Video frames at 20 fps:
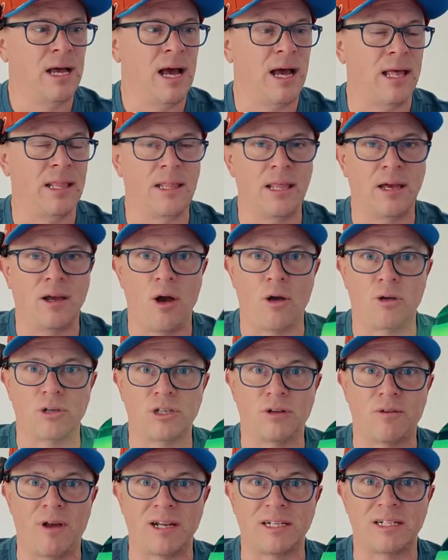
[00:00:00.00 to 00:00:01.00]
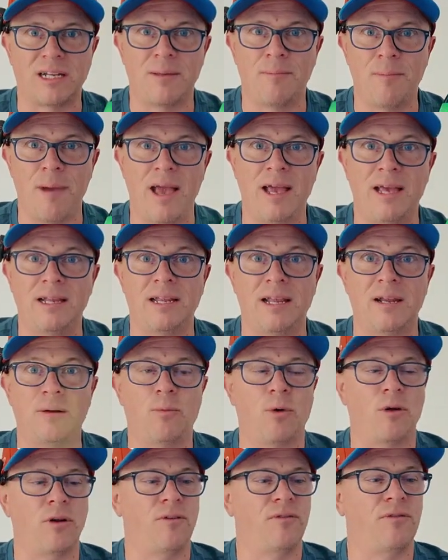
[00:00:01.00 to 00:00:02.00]
And the goggles are actually made
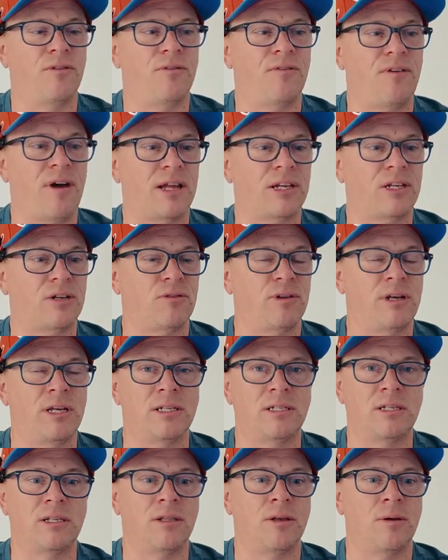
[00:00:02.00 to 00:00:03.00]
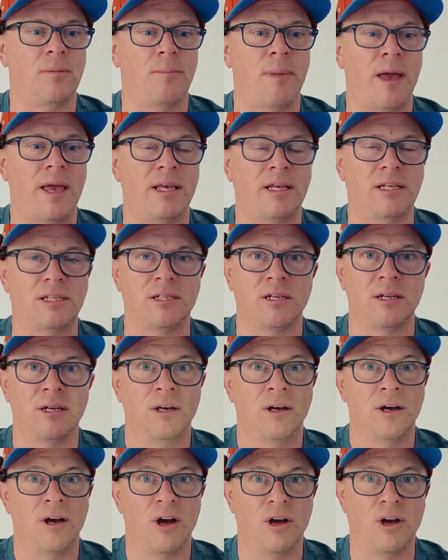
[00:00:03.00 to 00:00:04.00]
in one of the factories that makes
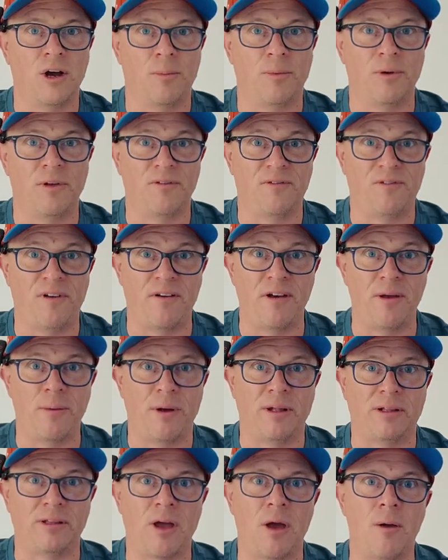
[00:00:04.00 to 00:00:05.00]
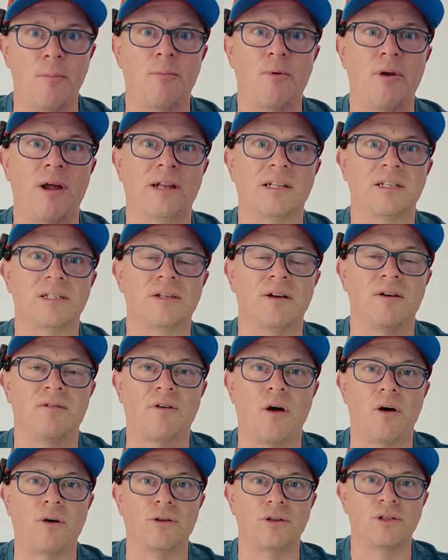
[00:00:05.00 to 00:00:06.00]
a couple of very well-known brands of
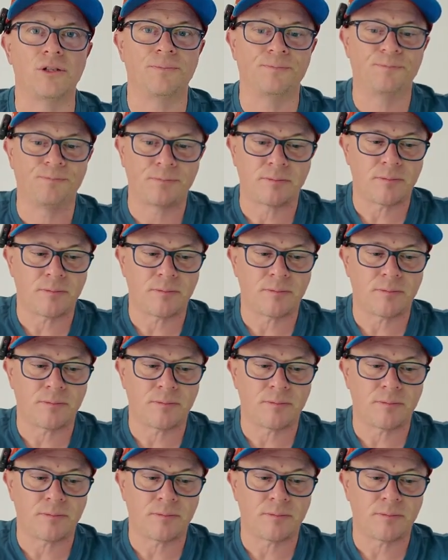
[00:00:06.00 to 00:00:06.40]
goggles.